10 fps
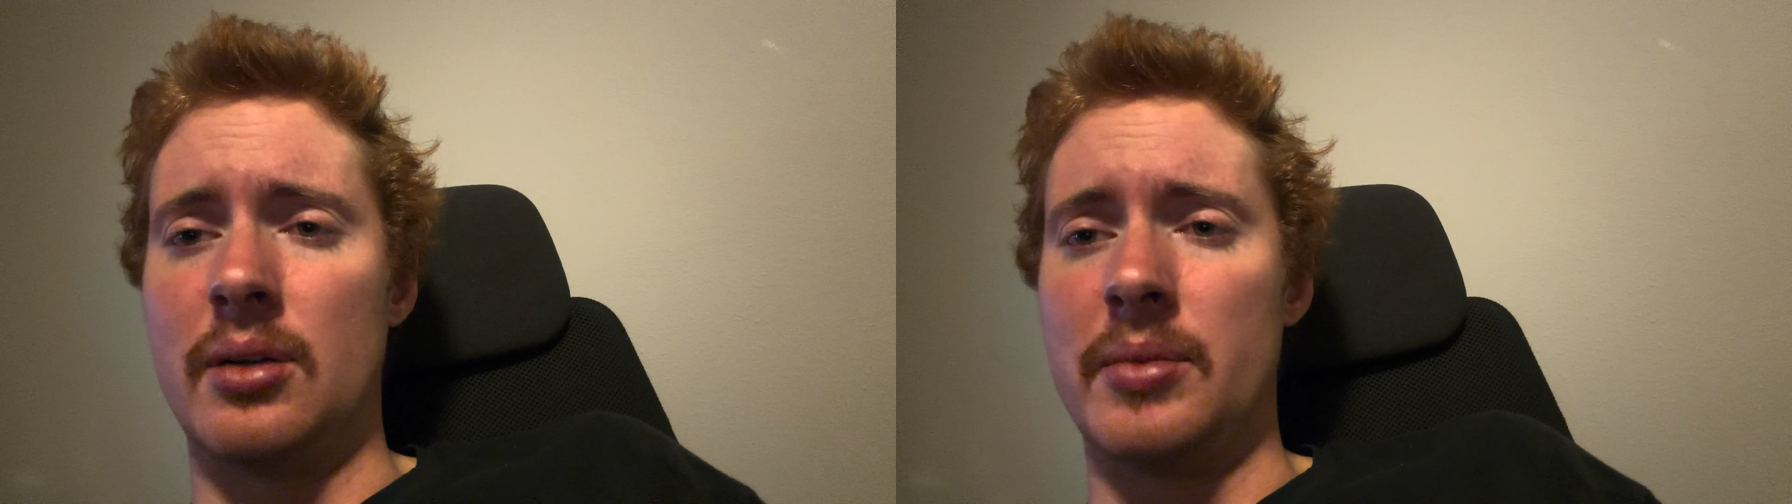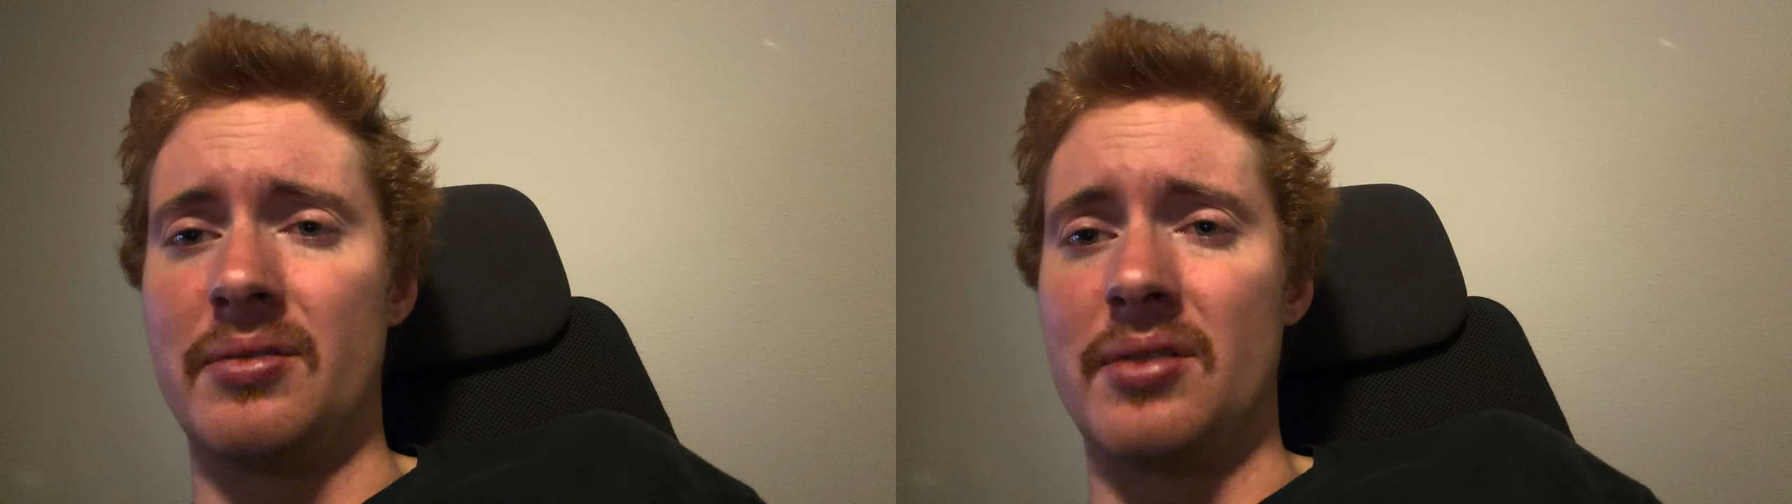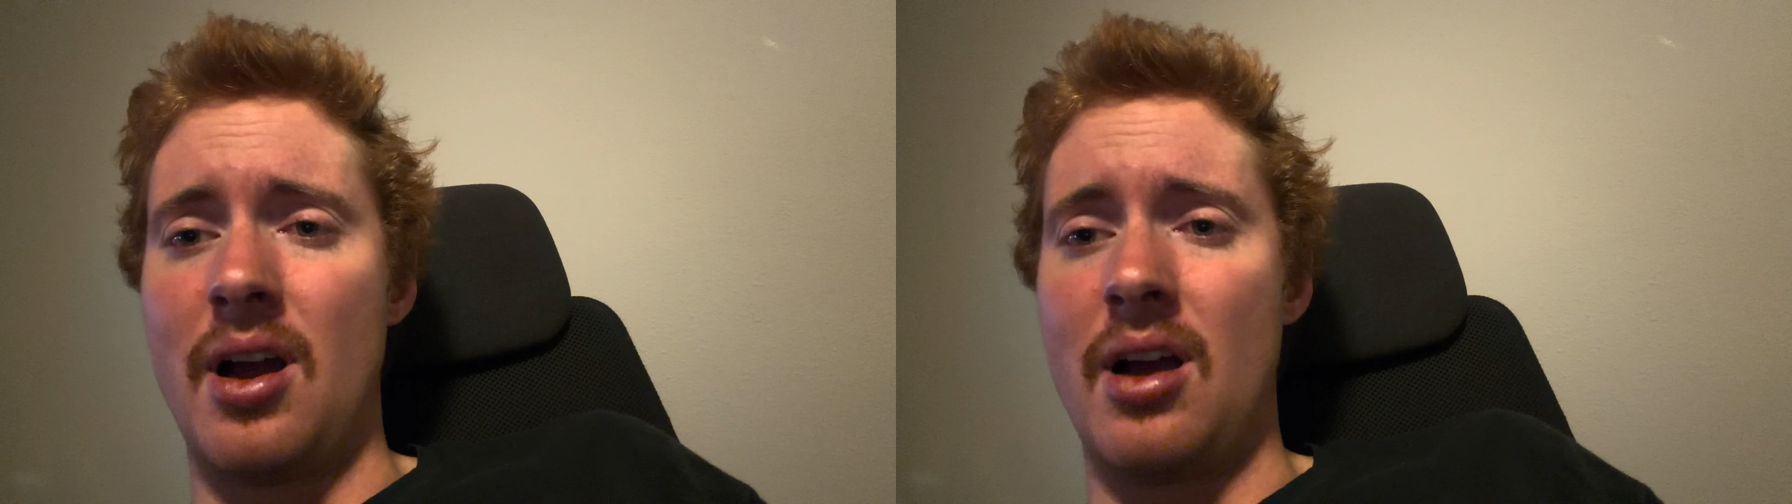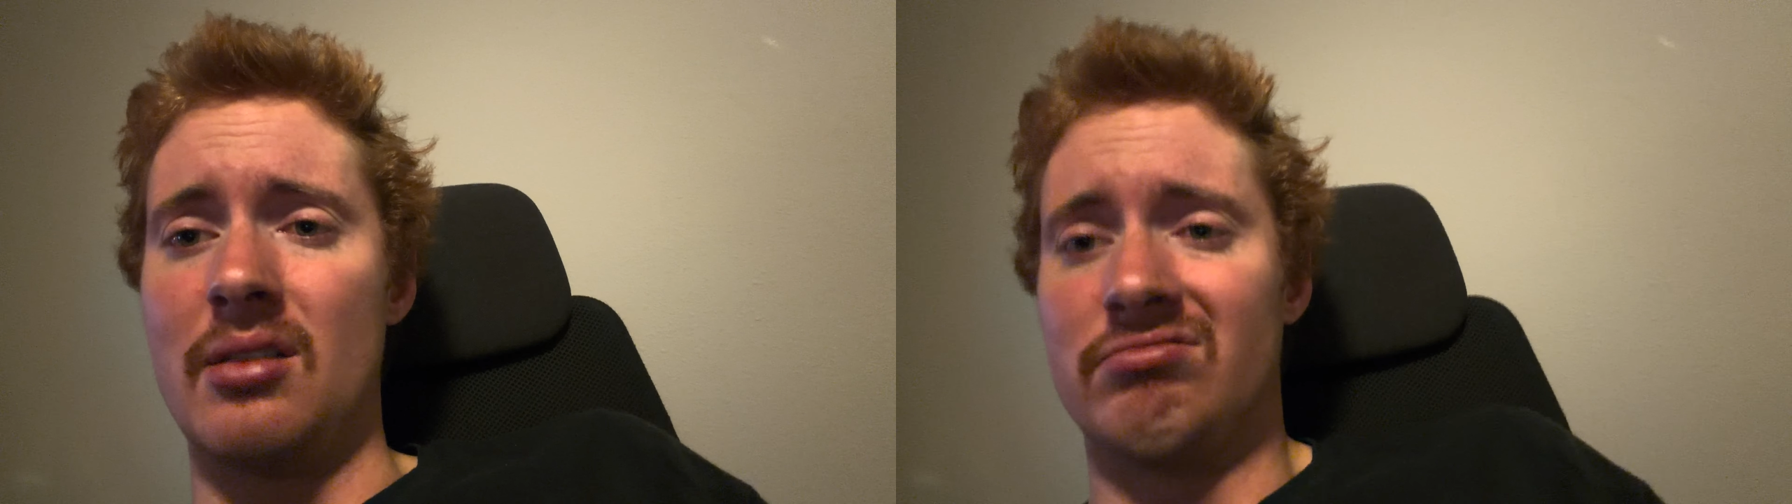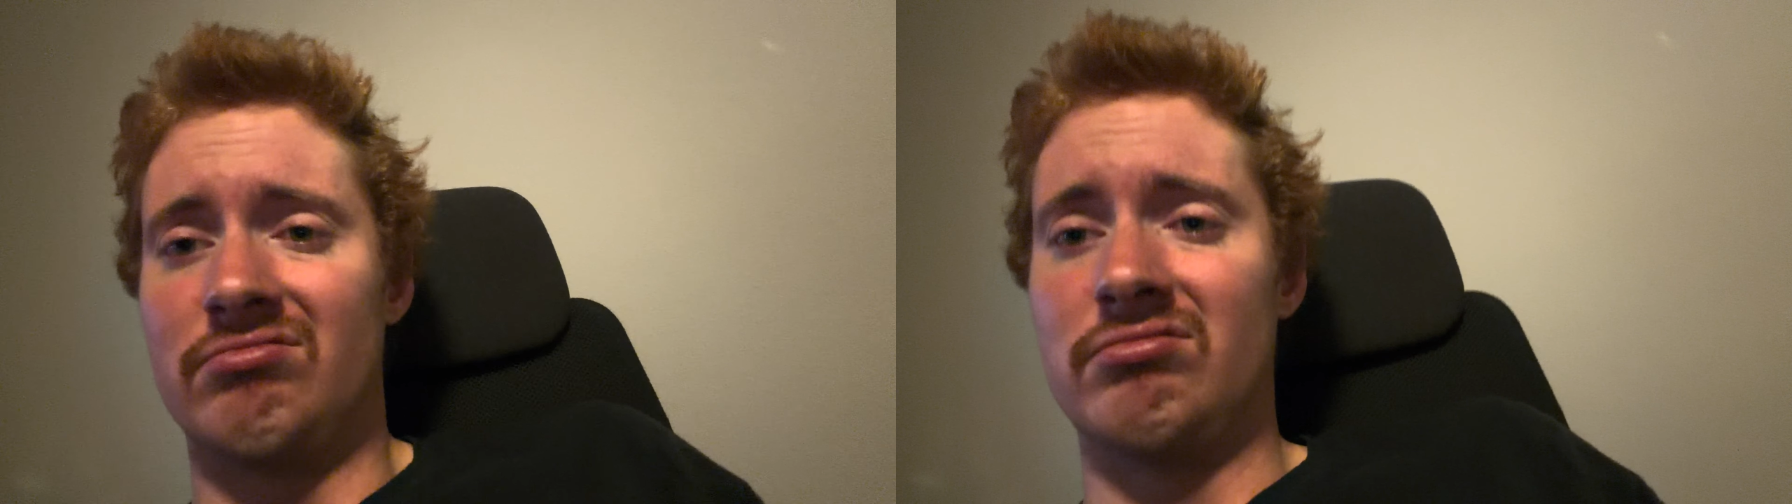If not,
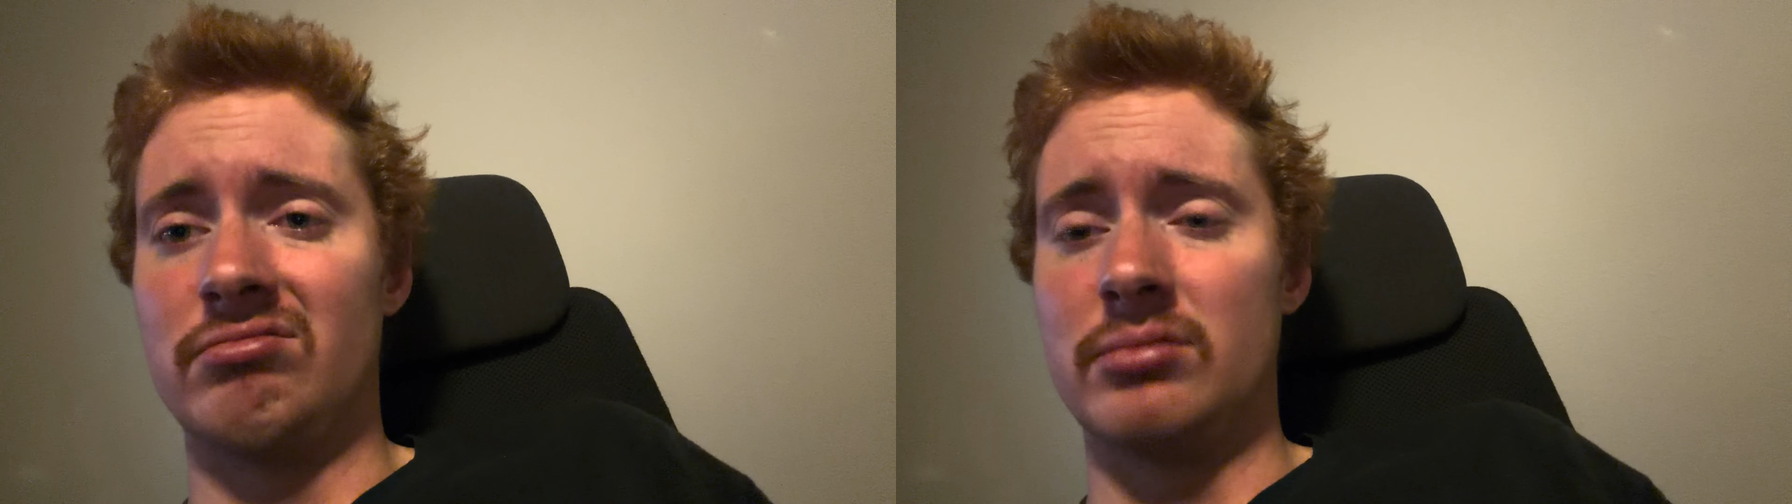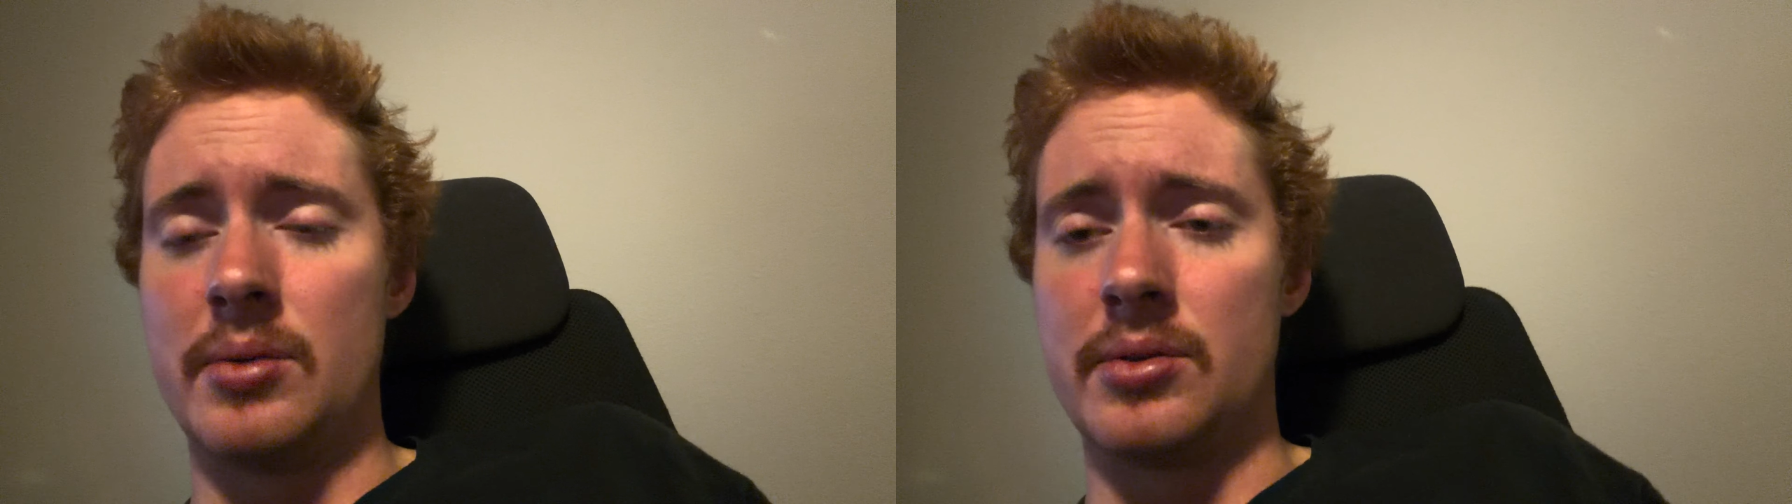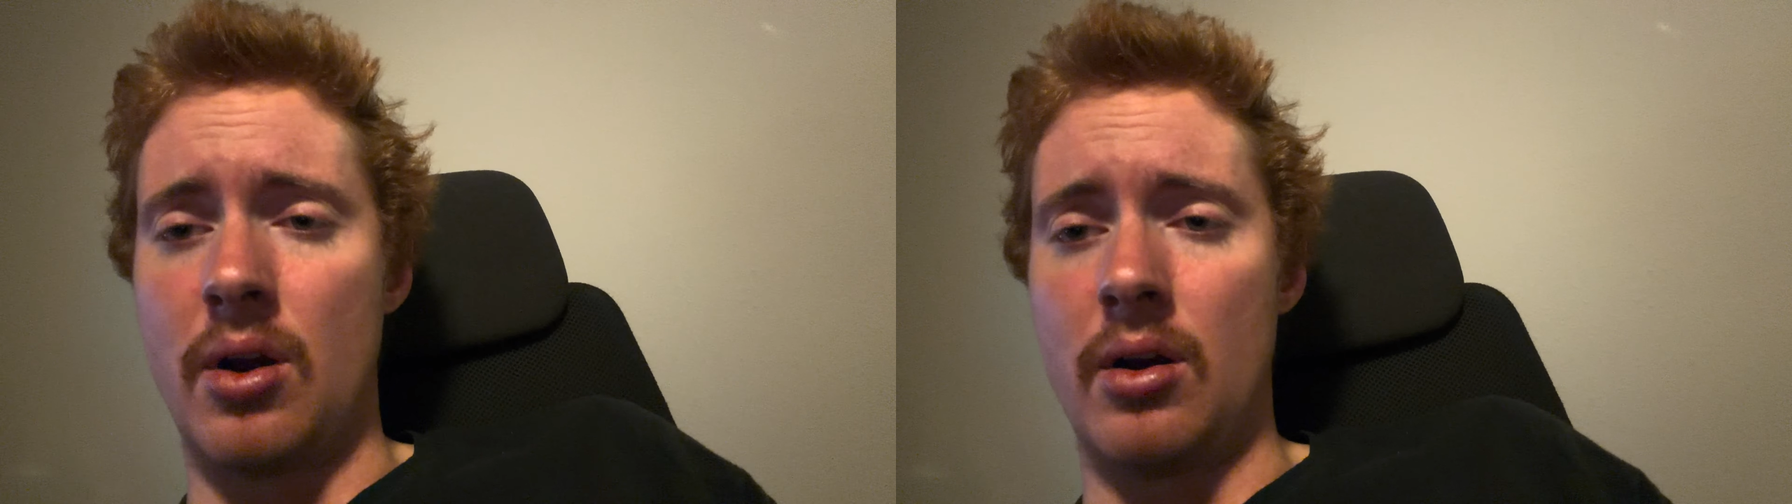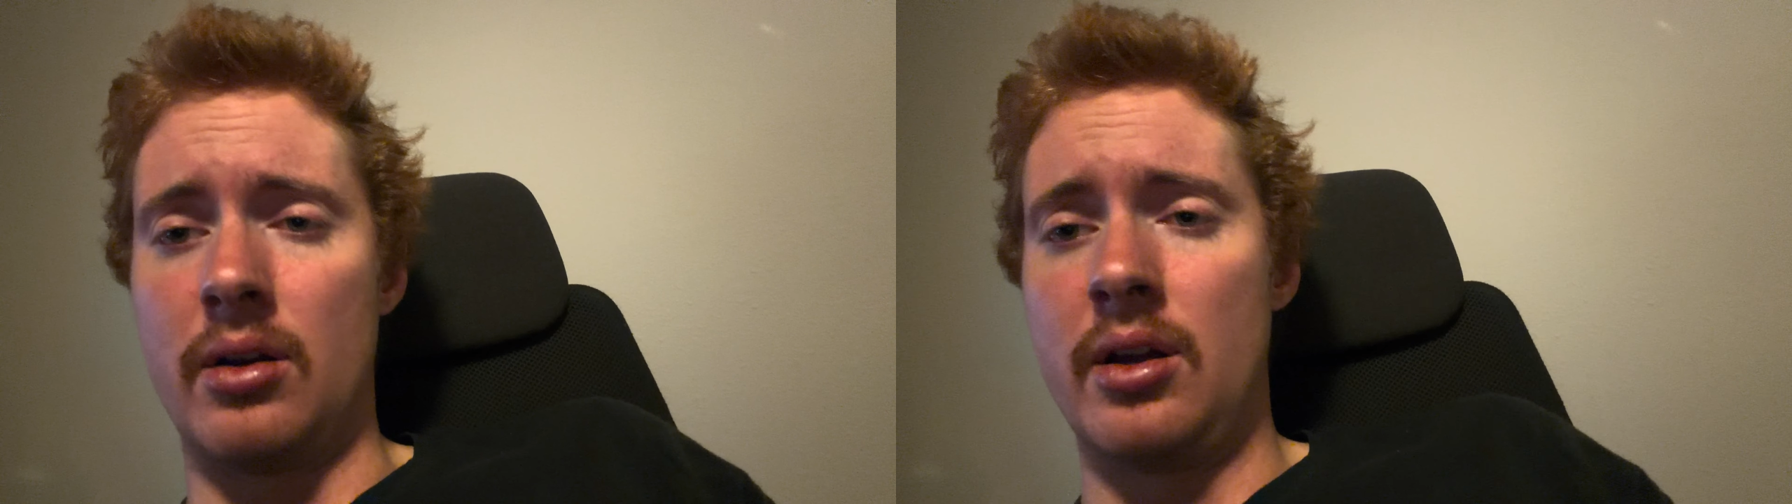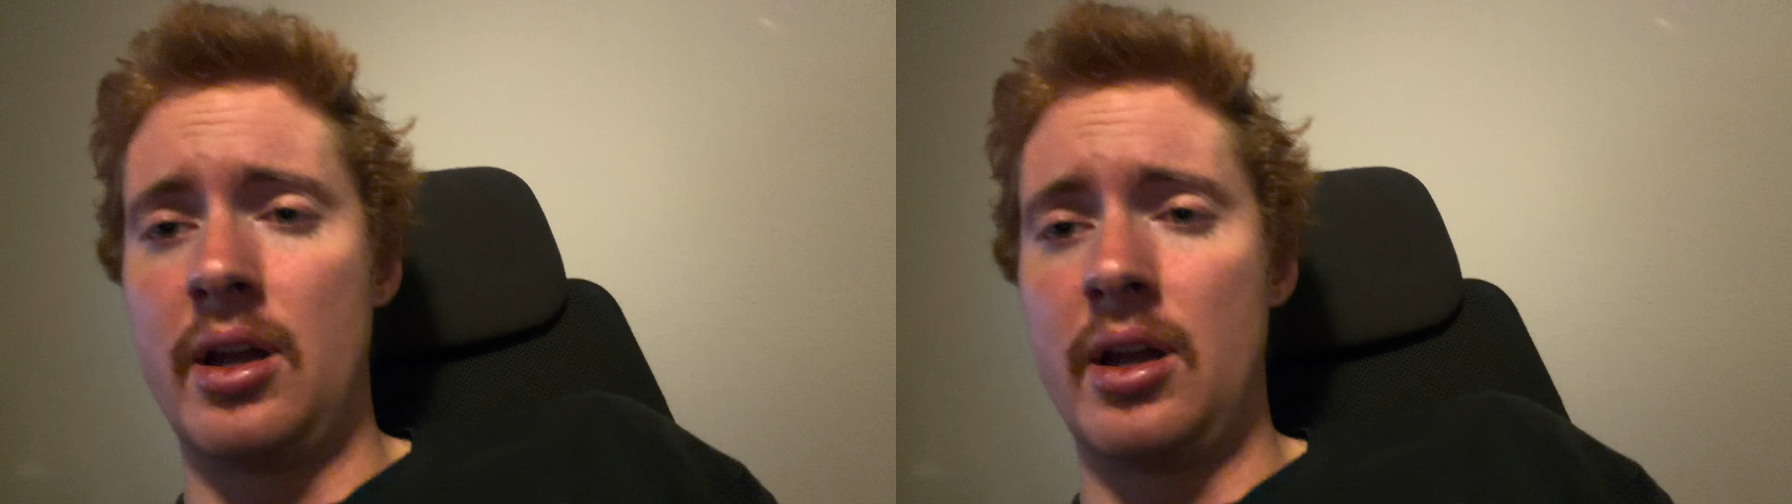sorry.